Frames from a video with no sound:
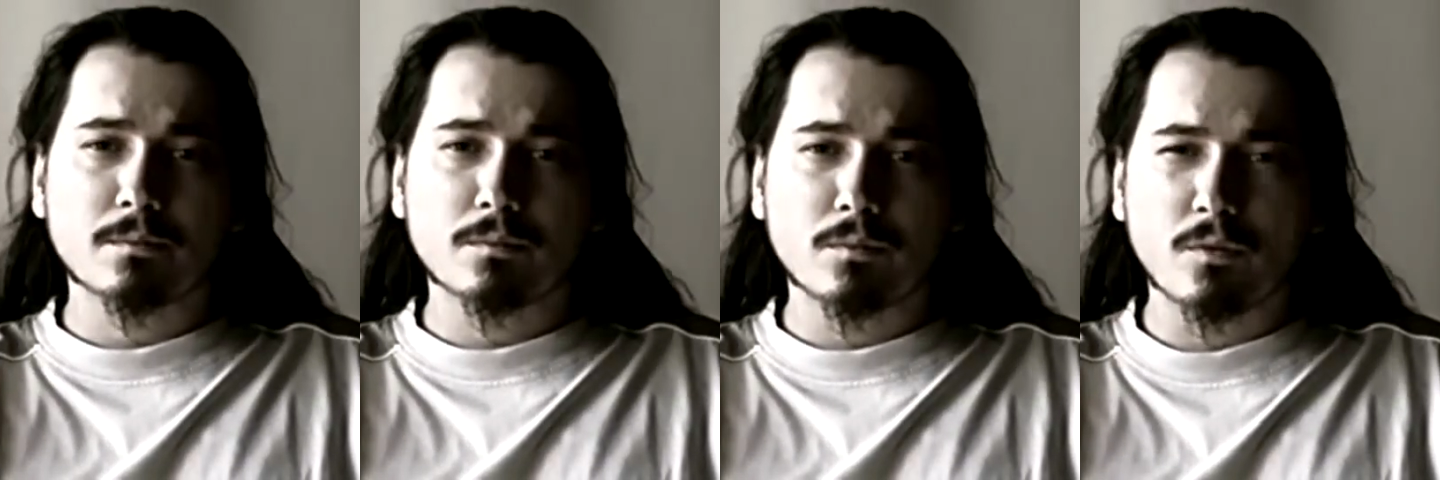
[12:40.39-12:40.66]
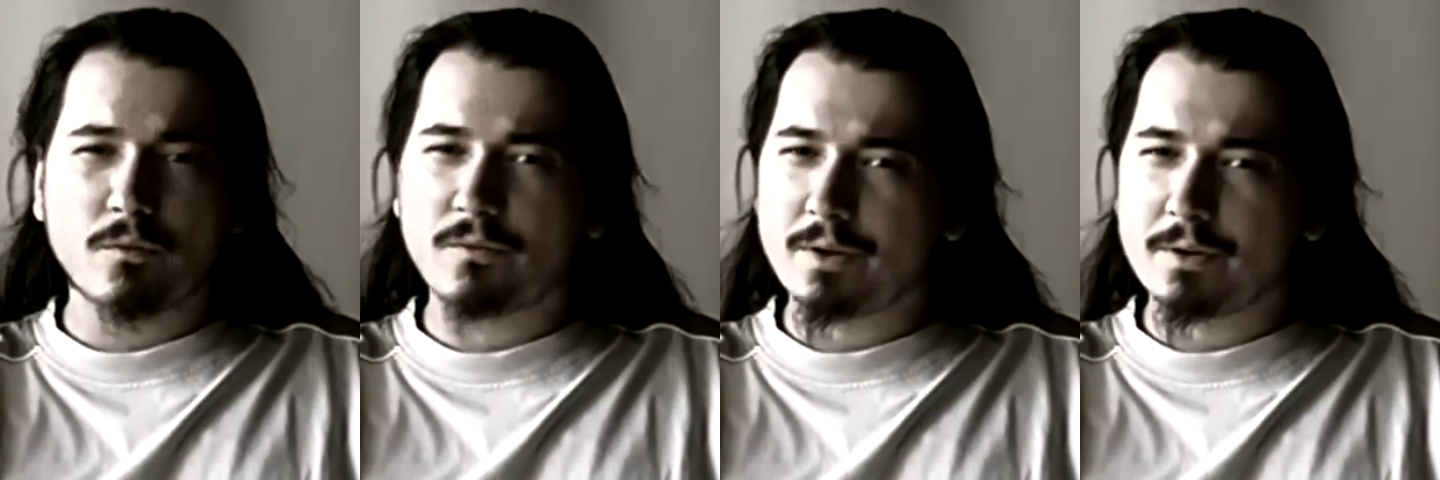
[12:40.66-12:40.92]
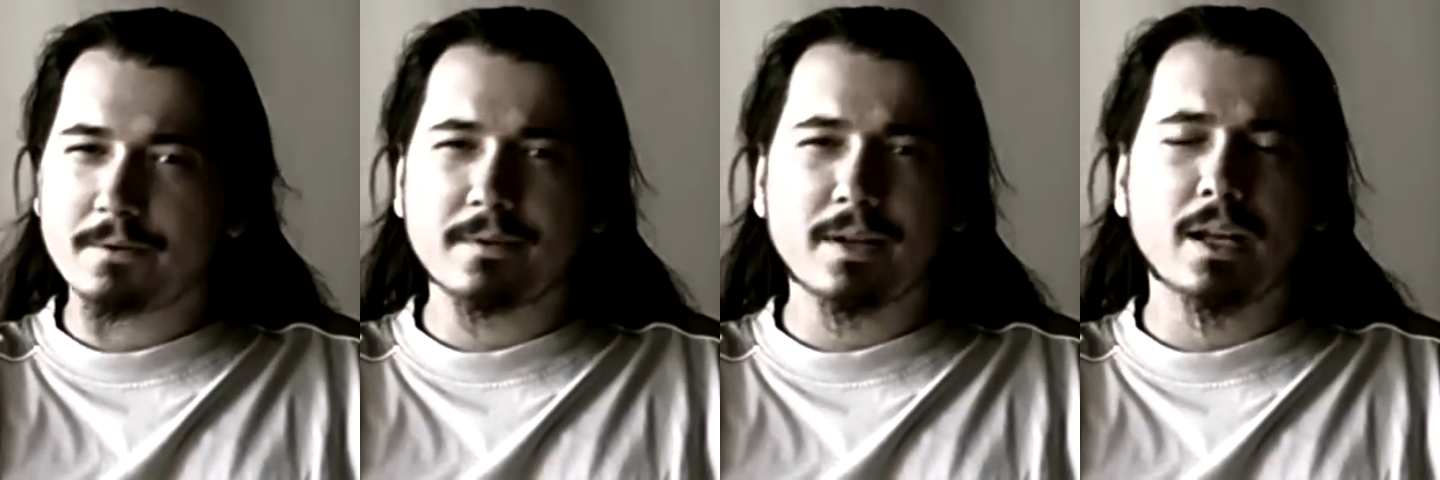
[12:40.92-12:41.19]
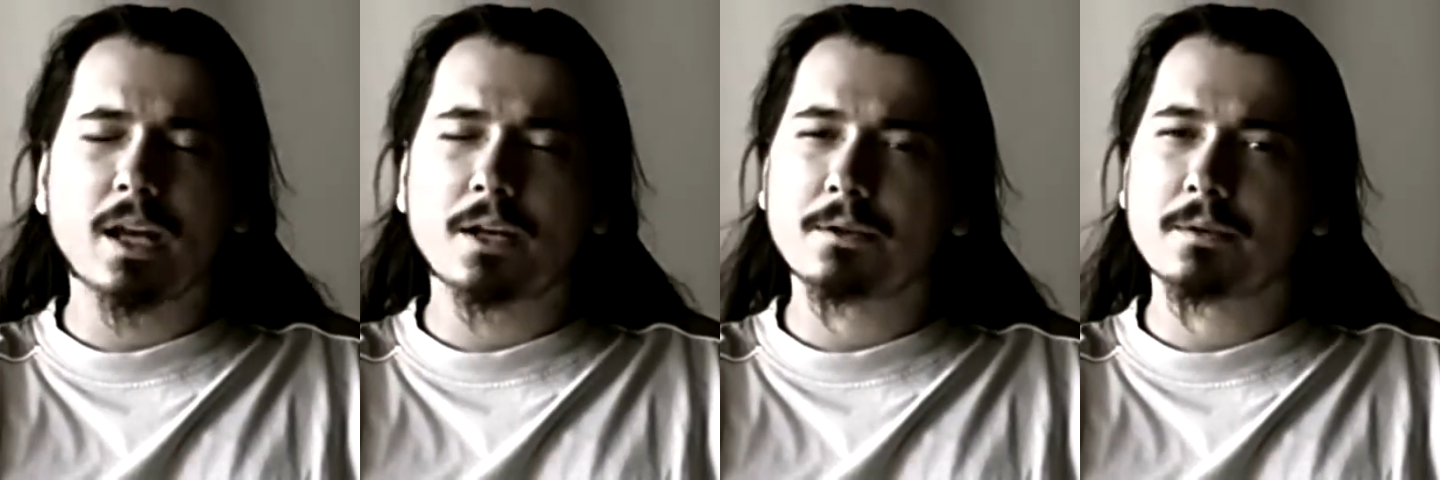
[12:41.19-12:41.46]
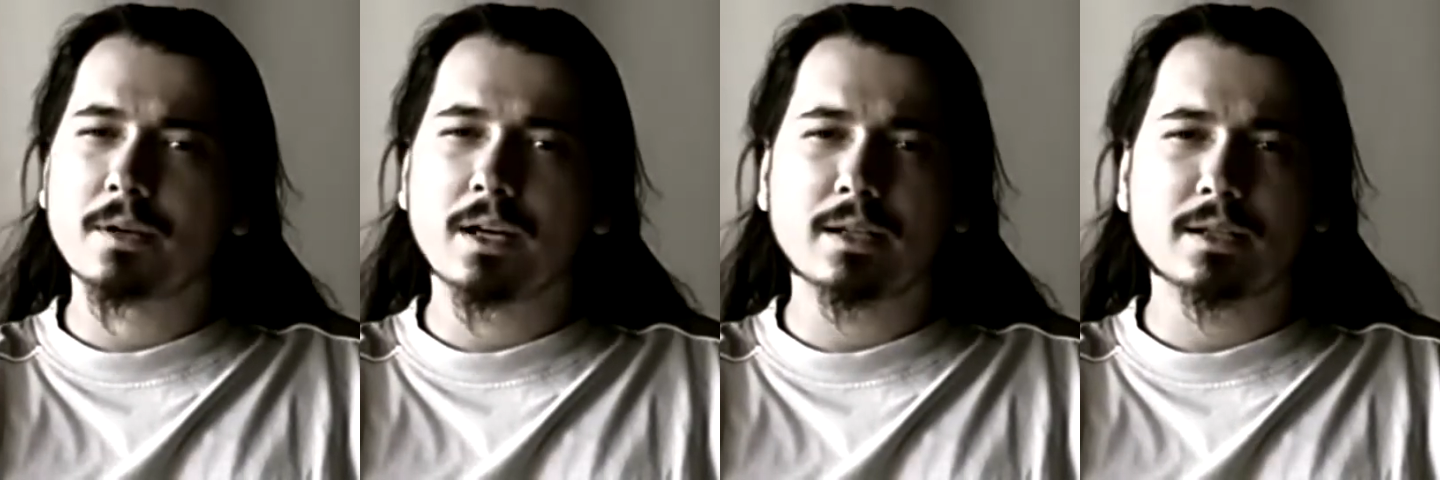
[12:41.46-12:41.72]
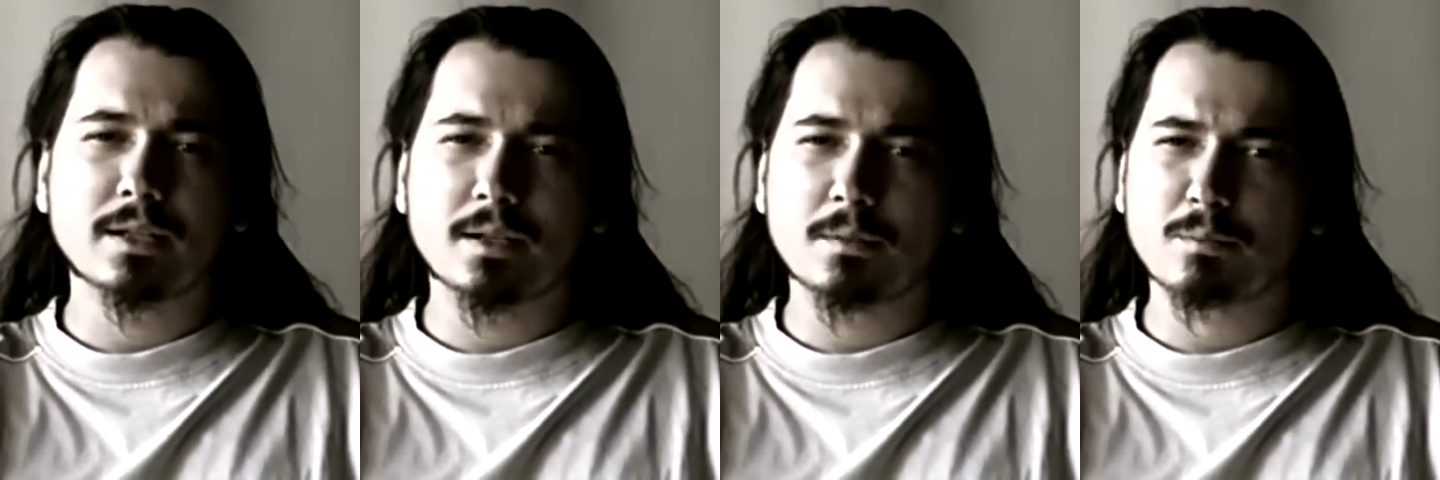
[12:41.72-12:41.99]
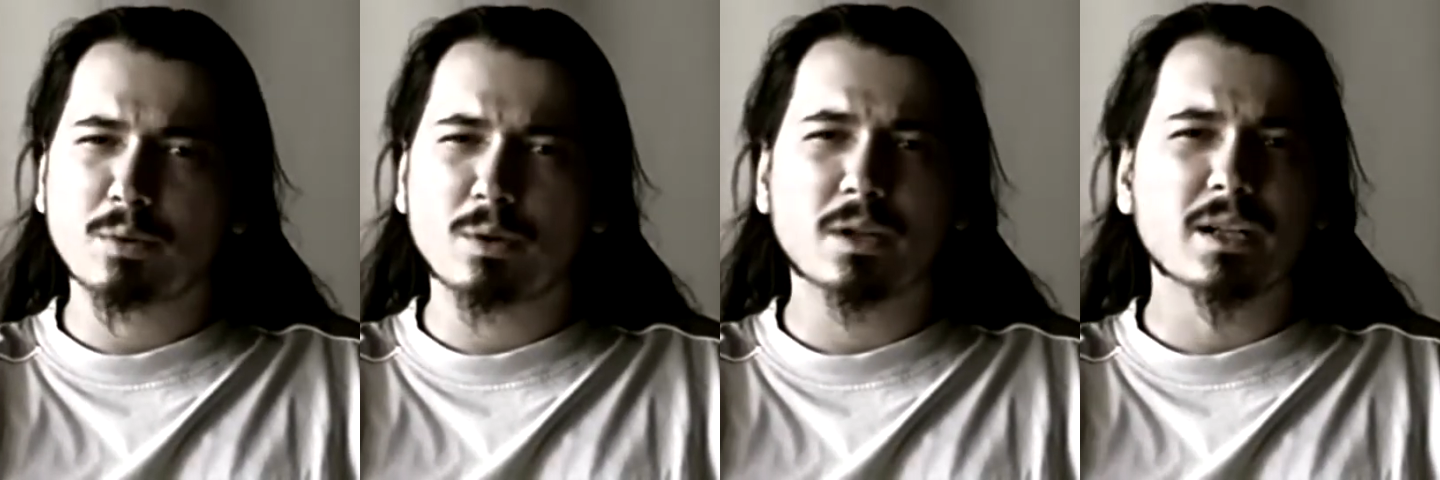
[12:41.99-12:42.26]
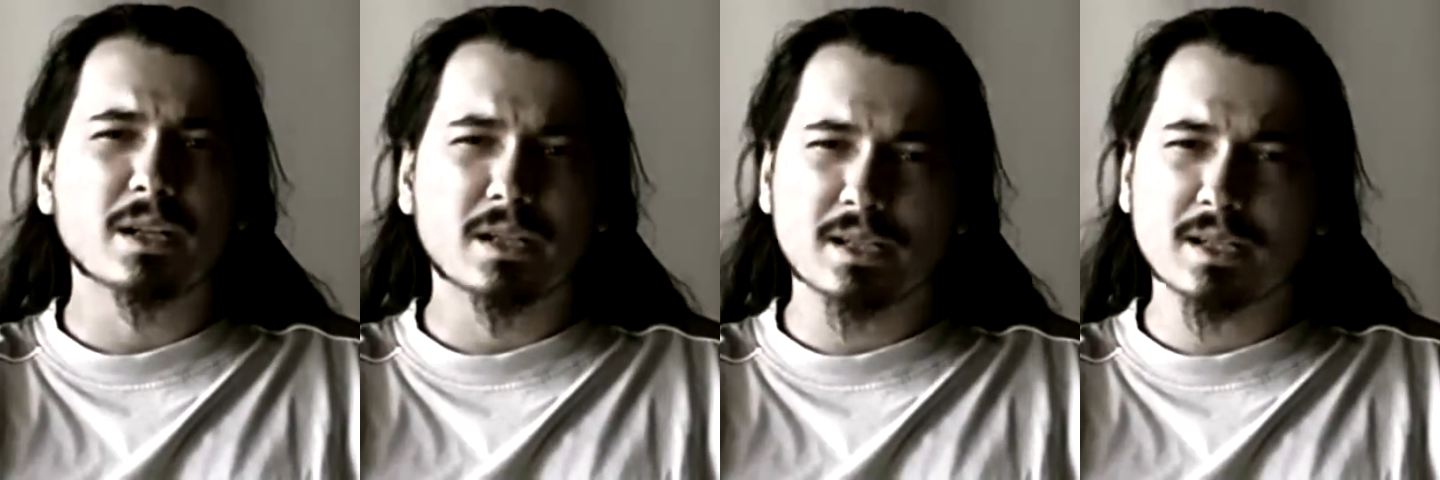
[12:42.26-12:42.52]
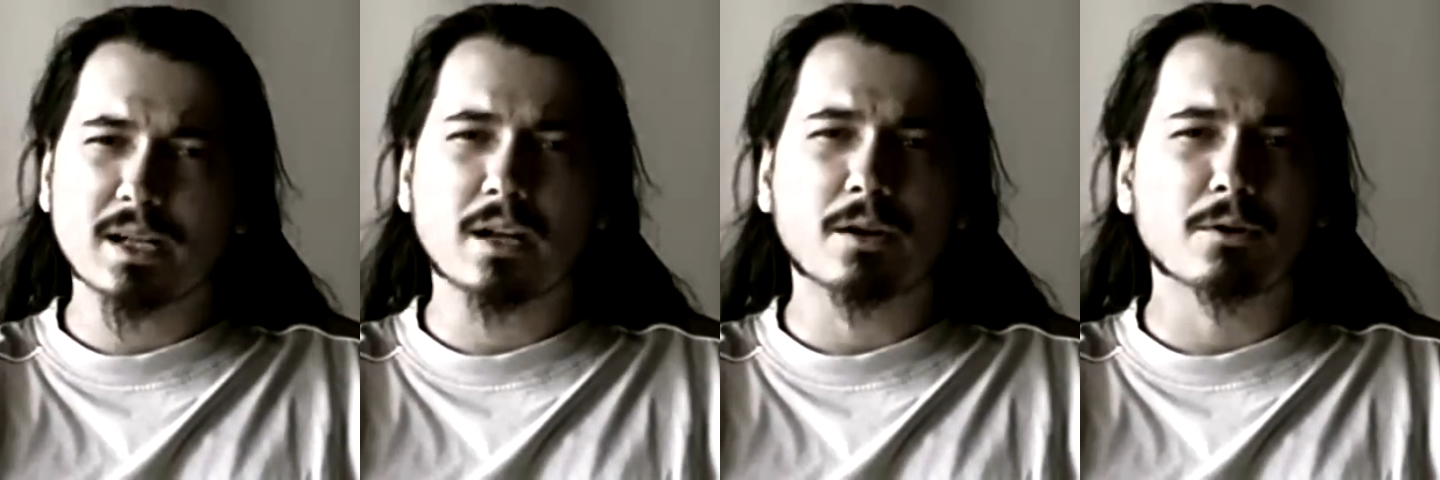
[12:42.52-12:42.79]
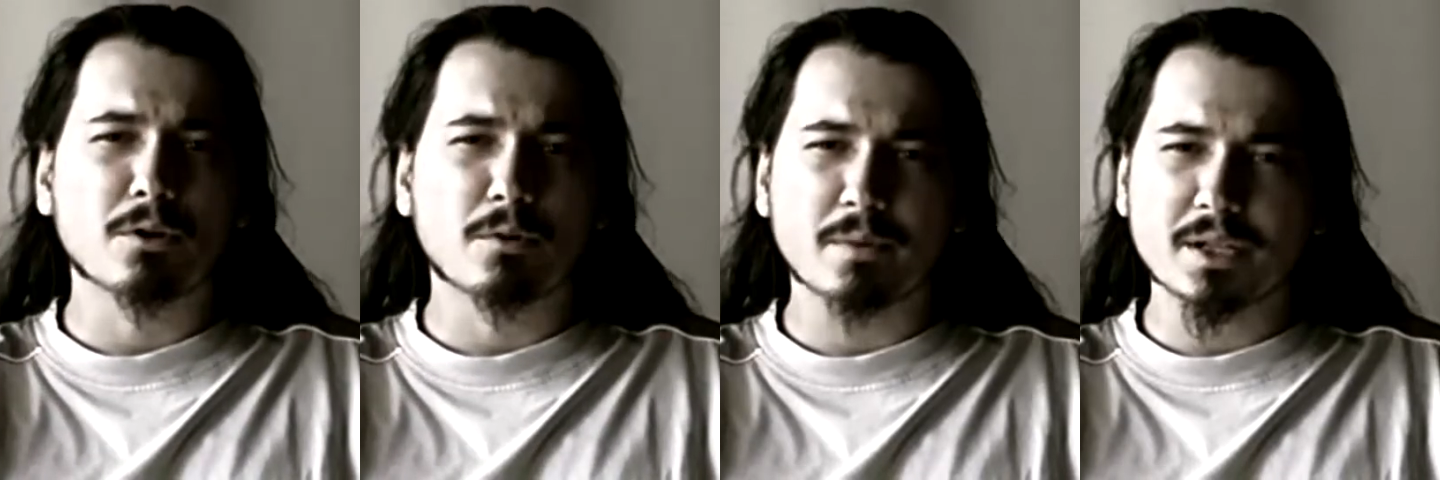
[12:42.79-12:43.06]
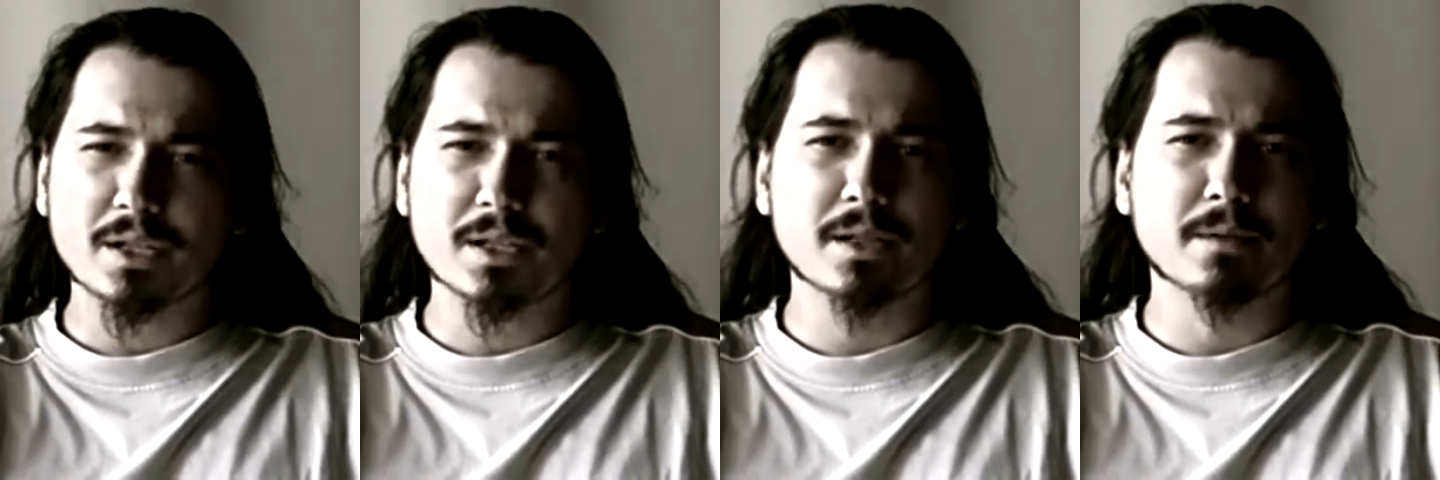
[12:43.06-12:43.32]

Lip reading: not very well educated in politics, in economics,